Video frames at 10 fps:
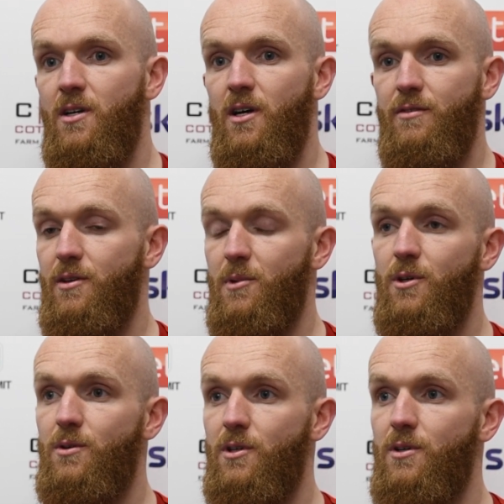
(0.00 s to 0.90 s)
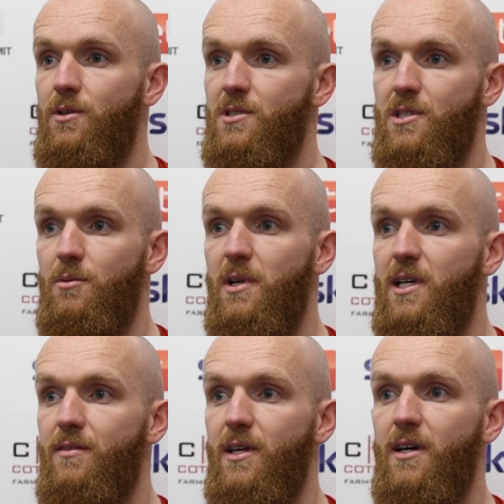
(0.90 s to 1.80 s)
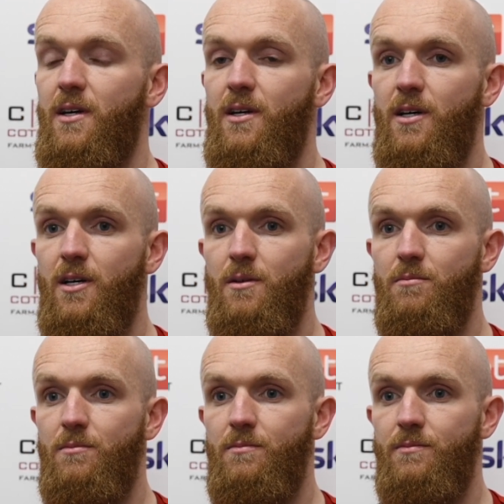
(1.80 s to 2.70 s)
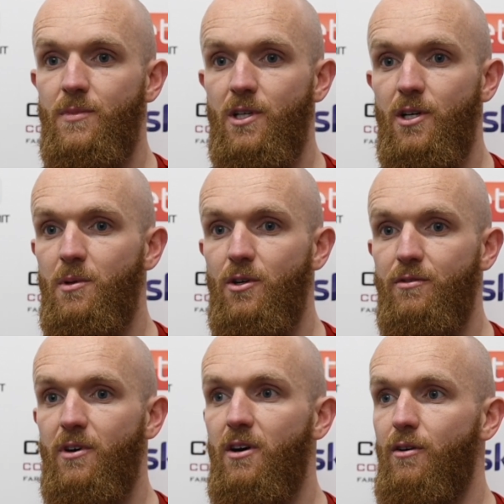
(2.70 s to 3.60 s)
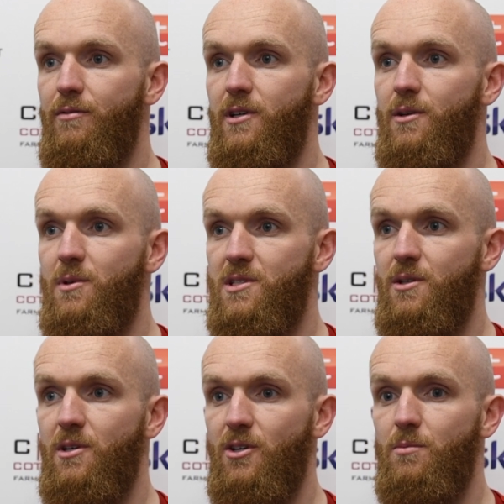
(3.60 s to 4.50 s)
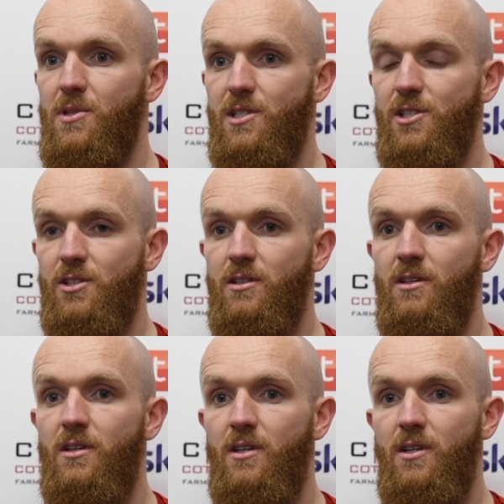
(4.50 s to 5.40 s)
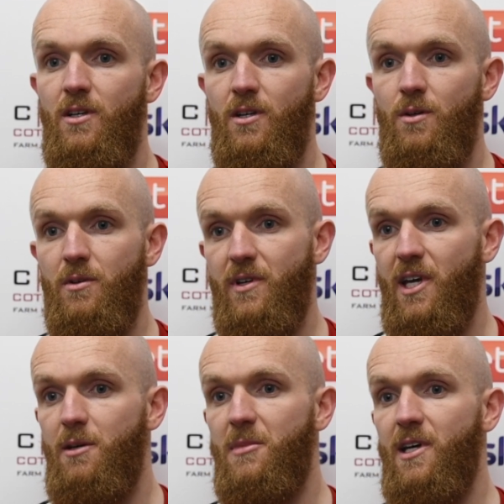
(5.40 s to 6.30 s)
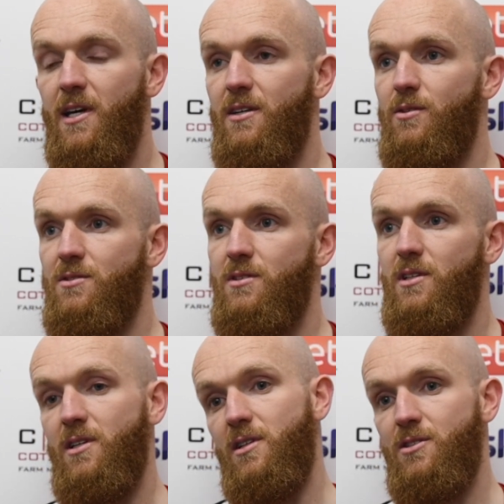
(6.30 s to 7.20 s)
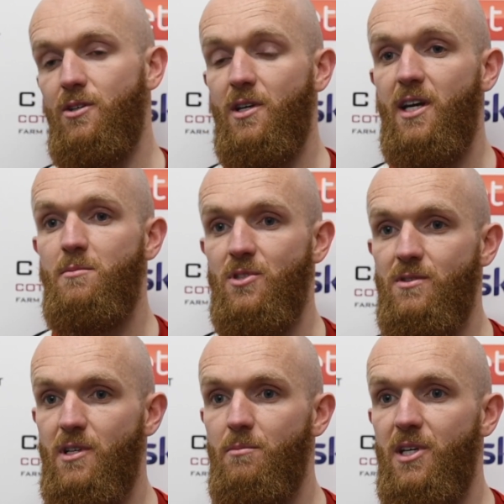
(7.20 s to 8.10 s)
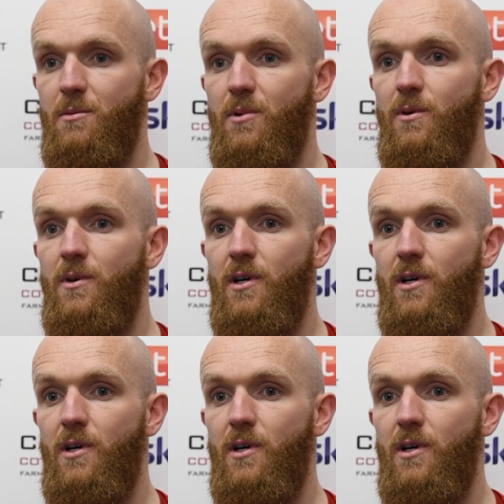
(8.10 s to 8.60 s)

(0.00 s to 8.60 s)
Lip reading: I think we all do still believe that. You know, we're not far off it. We're still in a good position with a game in hand on two games on some people.